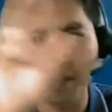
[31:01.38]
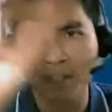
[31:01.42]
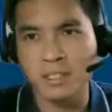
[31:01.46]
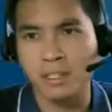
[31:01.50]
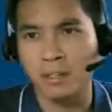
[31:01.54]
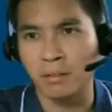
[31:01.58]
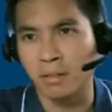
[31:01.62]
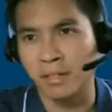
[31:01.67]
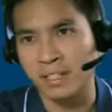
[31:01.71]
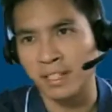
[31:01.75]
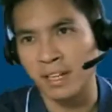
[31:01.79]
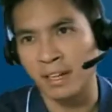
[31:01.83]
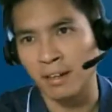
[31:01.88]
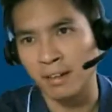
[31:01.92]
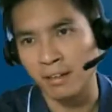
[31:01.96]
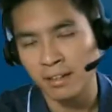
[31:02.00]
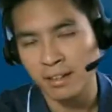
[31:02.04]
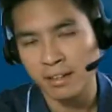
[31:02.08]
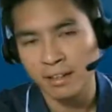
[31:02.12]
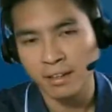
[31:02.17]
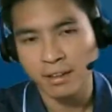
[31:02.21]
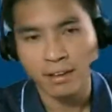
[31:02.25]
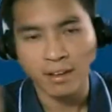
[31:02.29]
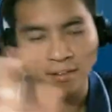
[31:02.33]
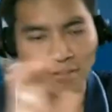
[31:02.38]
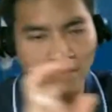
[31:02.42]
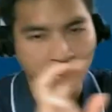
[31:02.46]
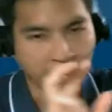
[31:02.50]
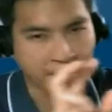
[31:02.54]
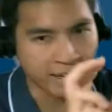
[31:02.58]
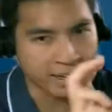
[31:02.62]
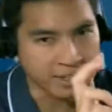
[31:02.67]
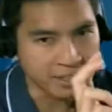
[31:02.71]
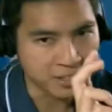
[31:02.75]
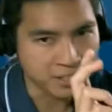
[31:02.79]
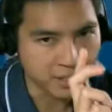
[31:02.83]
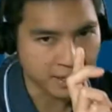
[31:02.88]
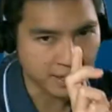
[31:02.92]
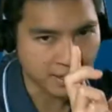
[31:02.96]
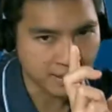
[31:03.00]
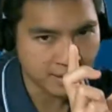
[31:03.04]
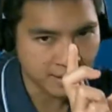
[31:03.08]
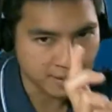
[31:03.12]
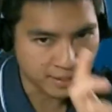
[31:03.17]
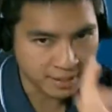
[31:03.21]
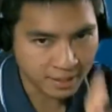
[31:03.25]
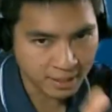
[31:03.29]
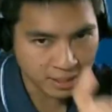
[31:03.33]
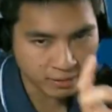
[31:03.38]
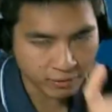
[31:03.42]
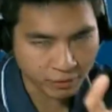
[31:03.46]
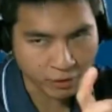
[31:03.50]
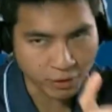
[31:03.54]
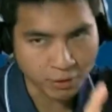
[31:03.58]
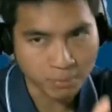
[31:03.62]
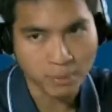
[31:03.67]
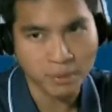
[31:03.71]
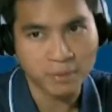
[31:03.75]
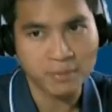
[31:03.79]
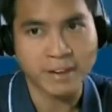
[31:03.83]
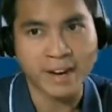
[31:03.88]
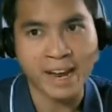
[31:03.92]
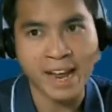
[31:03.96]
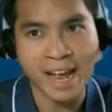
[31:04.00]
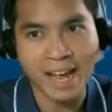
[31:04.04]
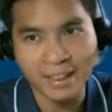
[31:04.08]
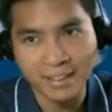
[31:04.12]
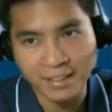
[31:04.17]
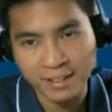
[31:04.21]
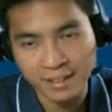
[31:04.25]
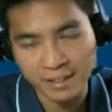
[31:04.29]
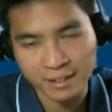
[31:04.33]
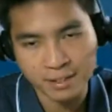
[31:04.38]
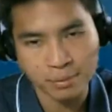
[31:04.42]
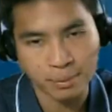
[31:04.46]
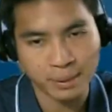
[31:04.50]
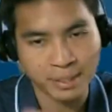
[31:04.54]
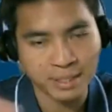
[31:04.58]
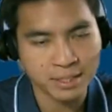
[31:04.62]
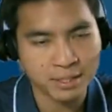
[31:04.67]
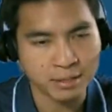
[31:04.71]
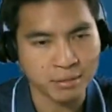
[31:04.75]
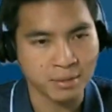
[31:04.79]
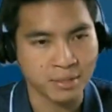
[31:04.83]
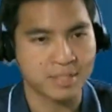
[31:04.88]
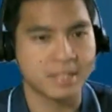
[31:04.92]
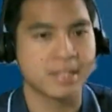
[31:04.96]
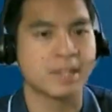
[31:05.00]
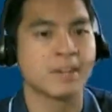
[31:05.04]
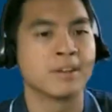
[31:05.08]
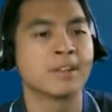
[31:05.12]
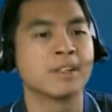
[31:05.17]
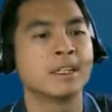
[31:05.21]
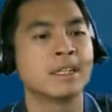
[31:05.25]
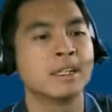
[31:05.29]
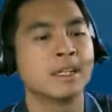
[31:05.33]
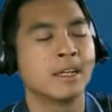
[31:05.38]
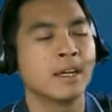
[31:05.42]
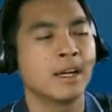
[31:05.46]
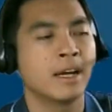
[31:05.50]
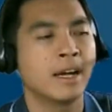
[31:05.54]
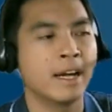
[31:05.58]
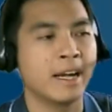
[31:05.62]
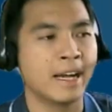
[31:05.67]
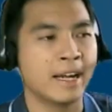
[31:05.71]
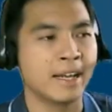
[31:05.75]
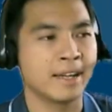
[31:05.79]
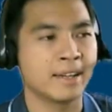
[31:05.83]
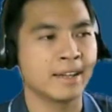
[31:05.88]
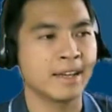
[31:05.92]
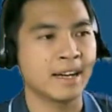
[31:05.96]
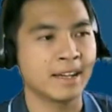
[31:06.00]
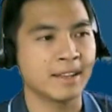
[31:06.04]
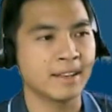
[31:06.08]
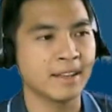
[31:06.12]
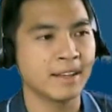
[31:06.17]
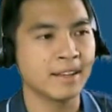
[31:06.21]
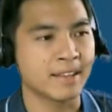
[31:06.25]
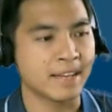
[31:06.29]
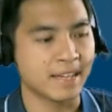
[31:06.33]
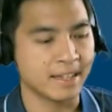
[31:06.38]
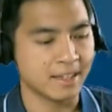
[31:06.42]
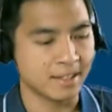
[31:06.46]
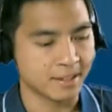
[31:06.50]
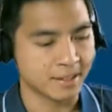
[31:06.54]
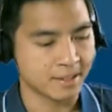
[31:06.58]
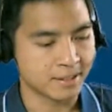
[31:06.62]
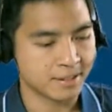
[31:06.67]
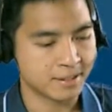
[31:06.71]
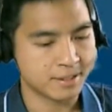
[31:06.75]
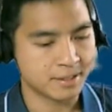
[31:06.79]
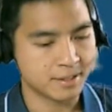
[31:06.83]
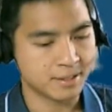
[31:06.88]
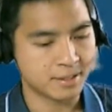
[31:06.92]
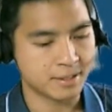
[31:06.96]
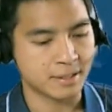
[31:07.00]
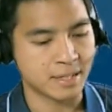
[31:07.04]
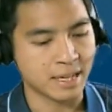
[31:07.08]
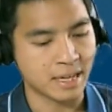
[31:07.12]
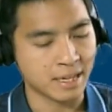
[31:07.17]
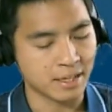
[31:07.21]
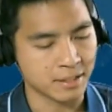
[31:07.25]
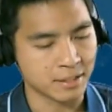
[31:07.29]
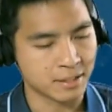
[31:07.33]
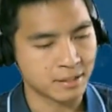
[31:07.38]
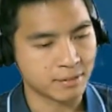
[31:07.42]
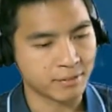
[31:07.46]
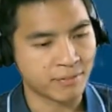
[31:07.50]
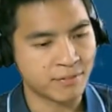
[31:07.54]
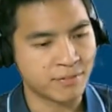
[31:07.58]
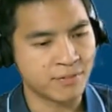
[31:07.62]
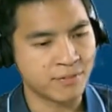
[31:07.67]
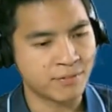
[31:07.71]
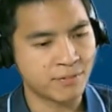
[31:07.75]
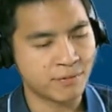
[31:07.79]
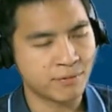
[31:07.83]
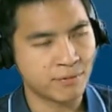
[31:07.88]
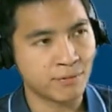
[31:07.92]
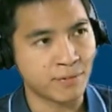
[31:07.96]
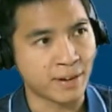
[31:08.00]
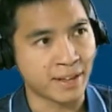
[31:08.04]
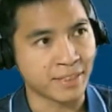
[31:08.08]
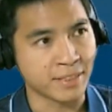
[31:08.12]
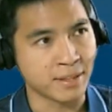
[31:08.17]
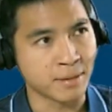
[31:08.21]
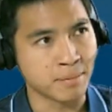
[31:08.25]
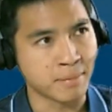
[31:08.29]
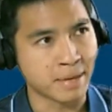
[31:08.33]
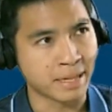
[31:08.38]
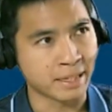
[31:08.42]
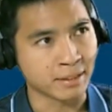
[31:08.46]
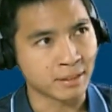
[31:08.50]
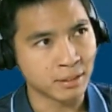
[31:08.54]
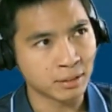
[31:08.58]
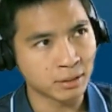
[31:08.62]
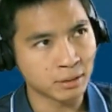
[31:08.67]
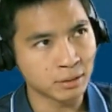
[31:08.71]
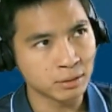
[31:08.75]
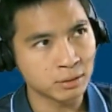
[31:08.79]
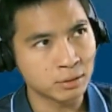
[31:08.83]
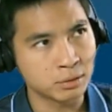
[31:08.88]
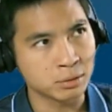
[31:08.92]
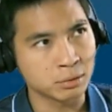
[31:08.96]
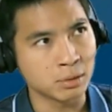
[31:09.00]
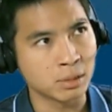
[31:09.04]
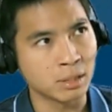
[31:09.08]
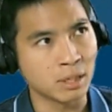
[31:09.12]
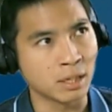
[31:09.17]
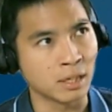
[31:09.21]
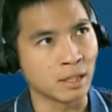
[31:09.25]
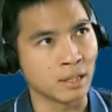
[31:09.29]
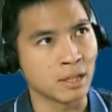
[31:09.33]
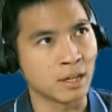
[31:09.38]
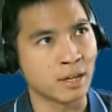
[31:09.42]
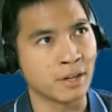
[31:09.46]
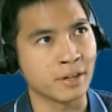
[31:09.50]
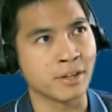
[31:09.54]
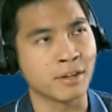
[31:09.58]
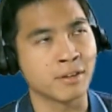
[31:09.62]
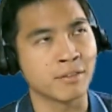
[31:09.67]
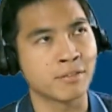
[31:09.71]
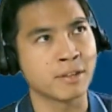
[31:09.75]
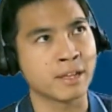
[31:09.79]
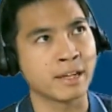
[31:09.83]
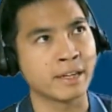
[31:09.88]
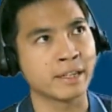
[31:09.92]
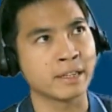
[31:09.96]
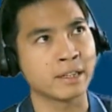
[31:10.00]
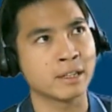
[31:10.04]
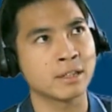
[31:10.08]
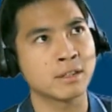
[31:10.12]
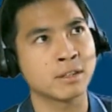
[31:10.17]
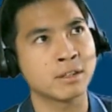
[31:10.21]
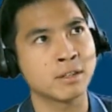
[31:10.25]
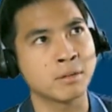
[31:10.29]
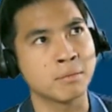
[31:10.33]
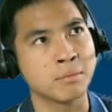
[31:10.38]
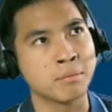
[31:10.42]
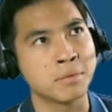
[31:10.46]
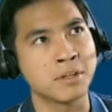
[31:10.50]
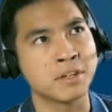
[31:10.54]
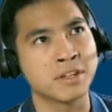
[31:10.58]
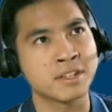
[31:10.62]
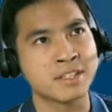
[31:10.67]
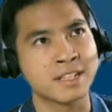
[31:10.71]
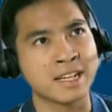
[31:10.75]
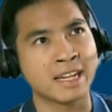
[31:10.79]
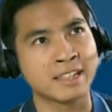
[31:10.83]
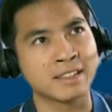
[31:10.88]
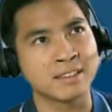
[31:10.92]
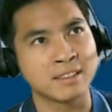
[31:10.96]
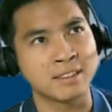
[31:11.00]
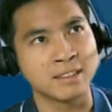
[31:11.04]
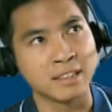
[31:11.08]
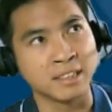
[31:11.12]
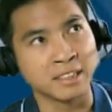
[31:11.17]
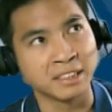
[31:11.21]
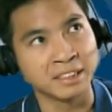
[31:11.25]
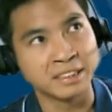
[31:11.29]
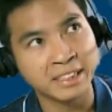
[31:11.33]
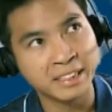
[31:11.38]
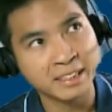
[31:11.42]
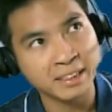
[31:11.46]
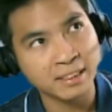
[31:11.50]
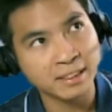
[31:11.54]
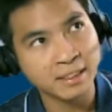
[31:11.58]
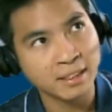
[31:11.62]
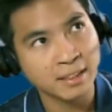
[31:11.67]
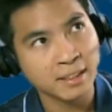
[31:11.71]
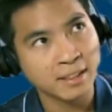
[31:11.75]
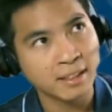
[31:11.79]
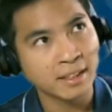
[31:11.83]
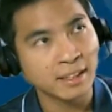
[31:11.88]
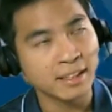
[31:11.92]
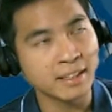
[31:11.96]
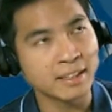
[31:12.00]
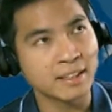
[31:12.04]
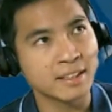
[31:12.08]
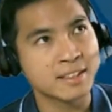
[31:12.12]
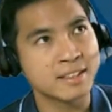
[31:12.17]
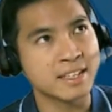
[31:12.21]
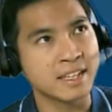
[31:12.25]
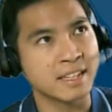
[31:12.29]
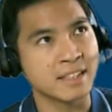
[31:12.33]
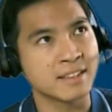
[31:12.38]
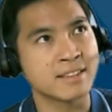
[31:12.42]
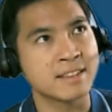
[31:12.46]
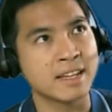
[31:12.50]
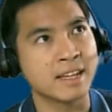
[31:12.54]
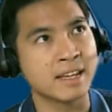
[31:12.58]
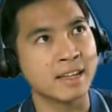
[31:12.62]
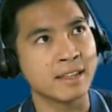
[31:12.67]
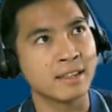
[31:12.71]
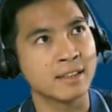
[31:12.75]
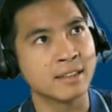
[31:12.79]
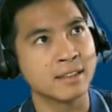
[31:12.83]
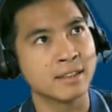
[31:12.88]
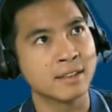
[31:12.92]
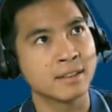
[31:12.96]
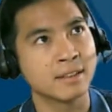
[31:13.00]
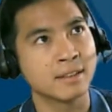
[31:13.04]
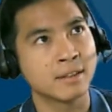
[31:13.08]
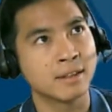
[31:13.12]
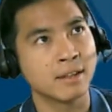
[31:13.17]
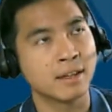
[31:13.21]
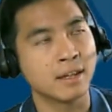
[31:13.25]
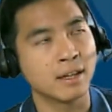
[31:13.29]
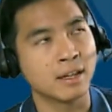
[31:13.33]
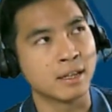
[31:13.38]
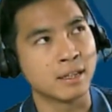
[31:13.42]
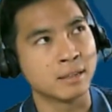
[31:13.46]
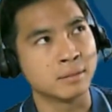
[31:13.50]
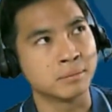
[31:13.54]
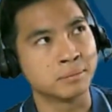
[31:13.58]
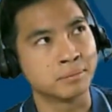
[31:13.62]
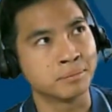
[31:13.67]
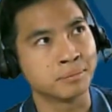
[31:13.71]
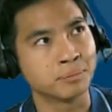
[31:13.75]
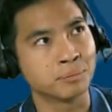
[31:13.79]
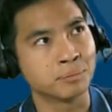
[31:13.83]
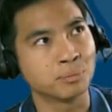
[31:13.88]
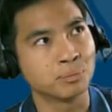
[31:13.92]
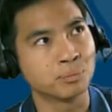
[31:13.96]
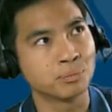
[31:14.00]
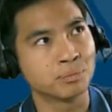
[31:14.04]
the result? If I adjust this variable, if I add this, what's the result? And I think that is fundamental to a lot of like computer science learning in the sense that um